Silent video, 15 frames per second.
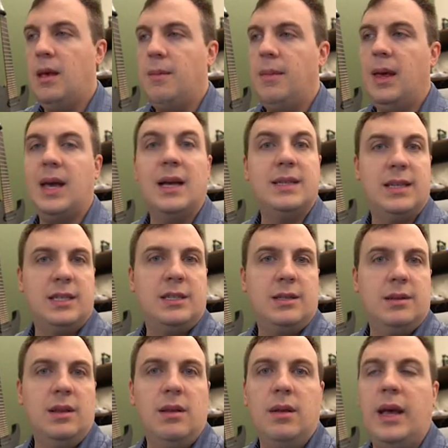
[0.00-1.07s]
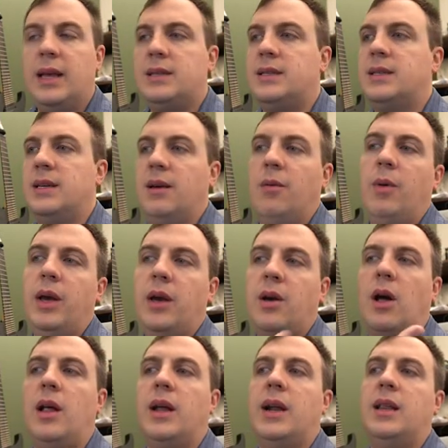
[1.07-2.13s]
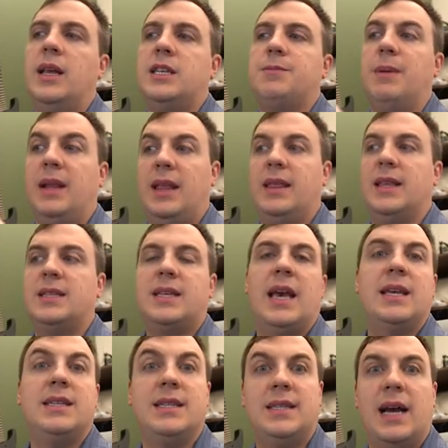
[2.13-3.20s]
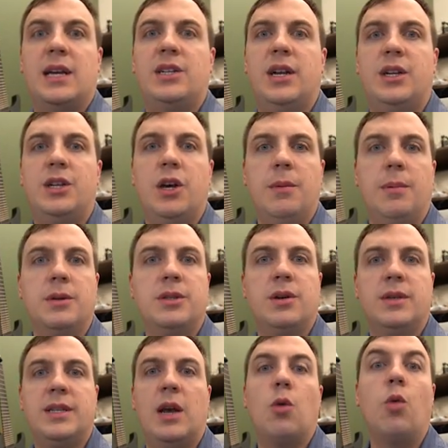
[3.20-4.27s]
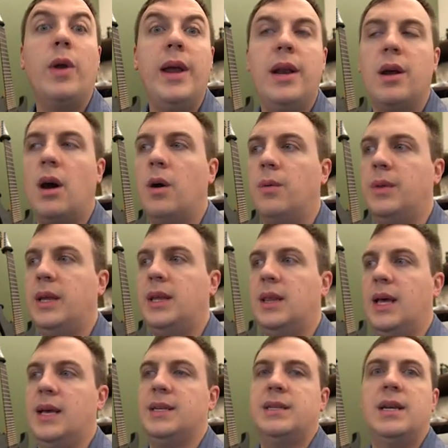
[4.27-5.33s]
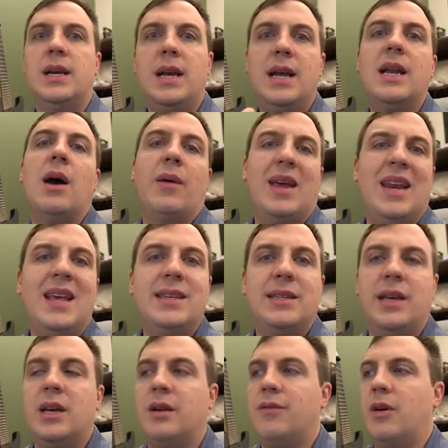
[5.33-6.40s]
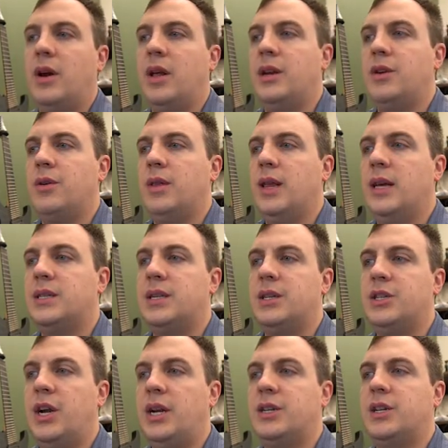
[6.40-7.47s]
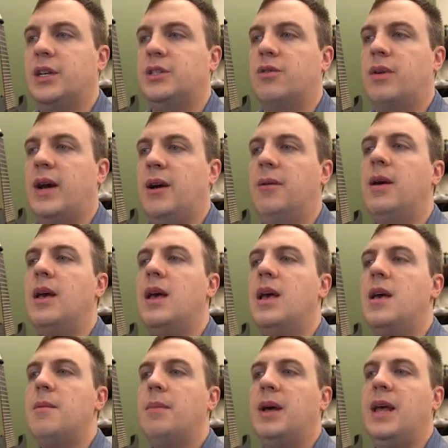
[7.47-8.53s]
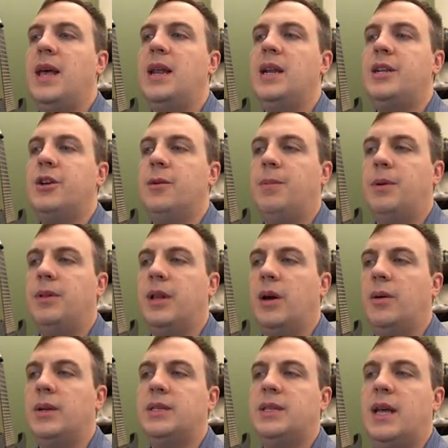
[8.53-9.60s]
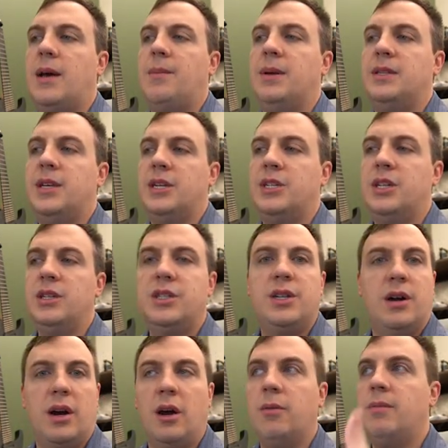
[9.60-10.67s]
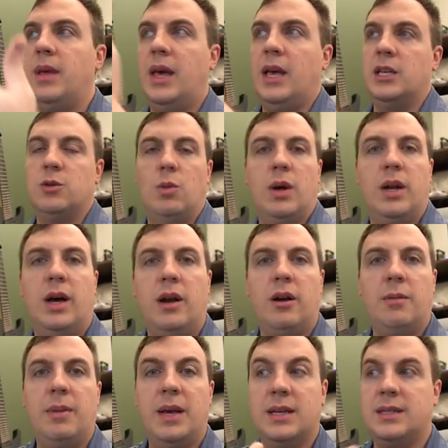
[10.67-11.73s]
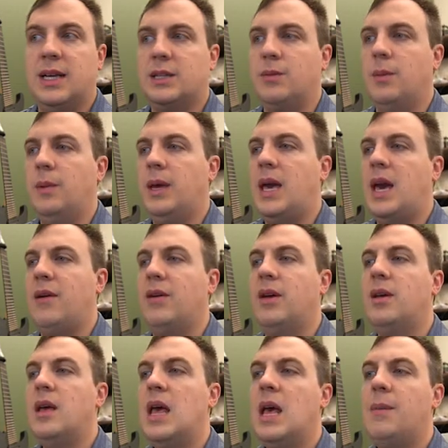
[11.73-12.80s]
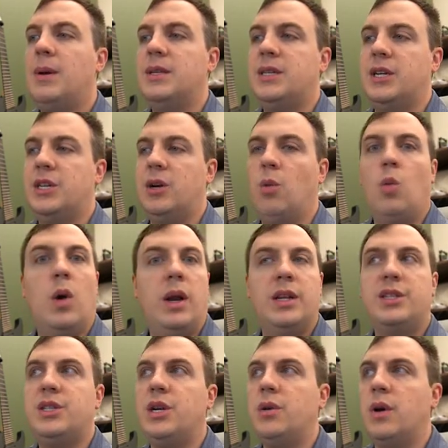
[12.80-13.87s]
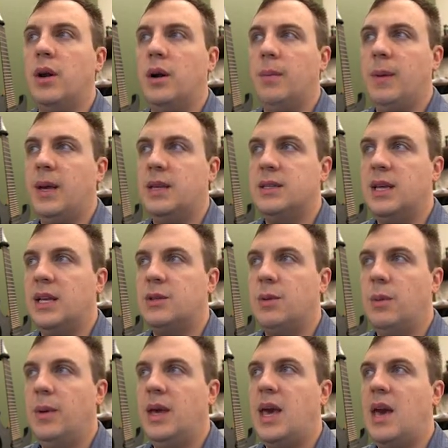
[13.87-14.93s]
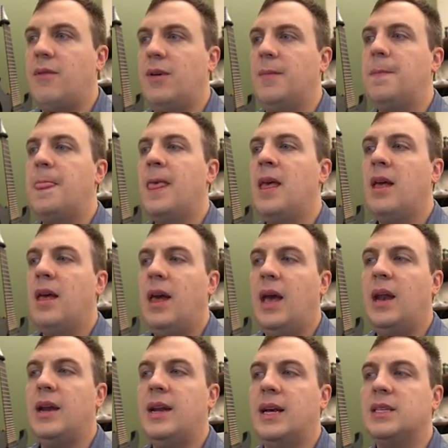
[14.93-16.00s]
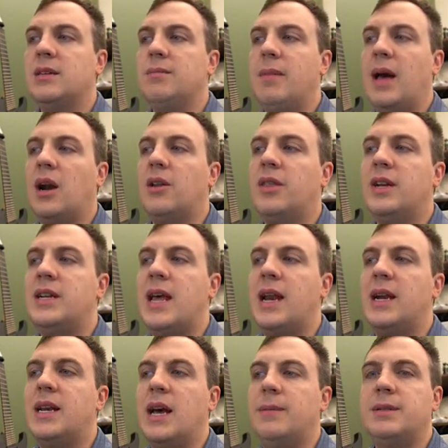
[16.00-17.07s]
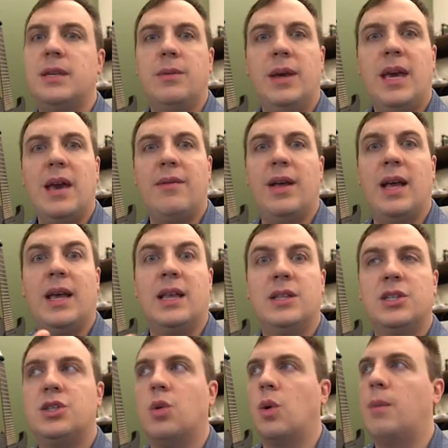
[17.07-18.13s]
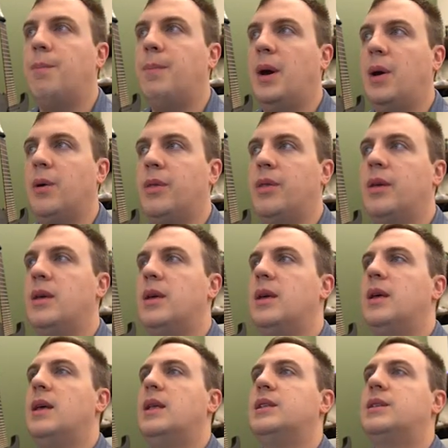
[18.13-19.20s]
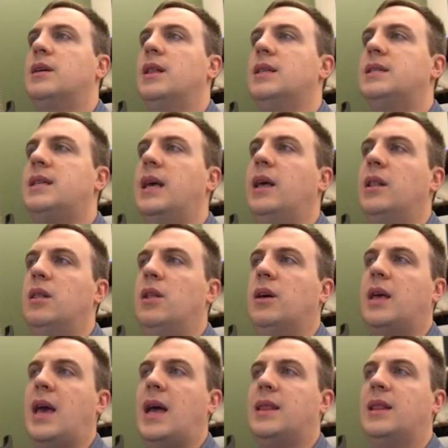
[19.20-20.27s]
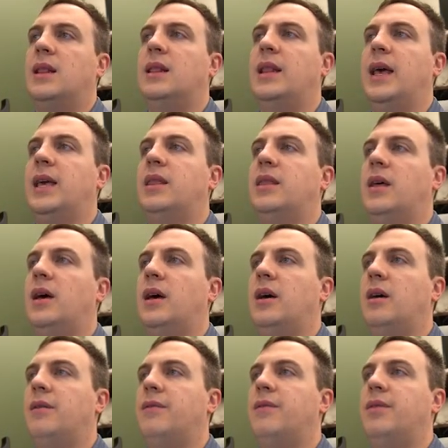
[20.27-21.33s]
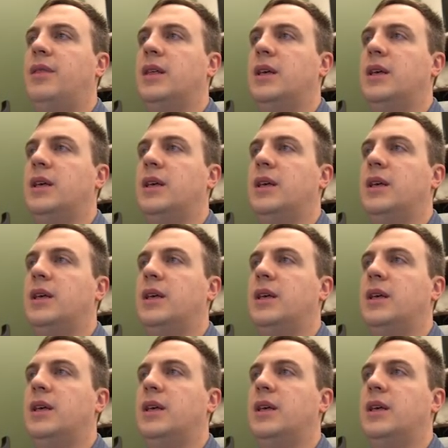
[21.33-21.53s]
because it's it's we call it a list, but in this case, it's actually a tuple, so it's a read-only list. Now we could easily convert it into a list and change things around. But in a tuple, notice that position zero is 100 because that's what we gave it. Position one is 200 because that's what we gave it. And it doesn't matter the data types that we give it; it can store both. And so let's take a look at the length of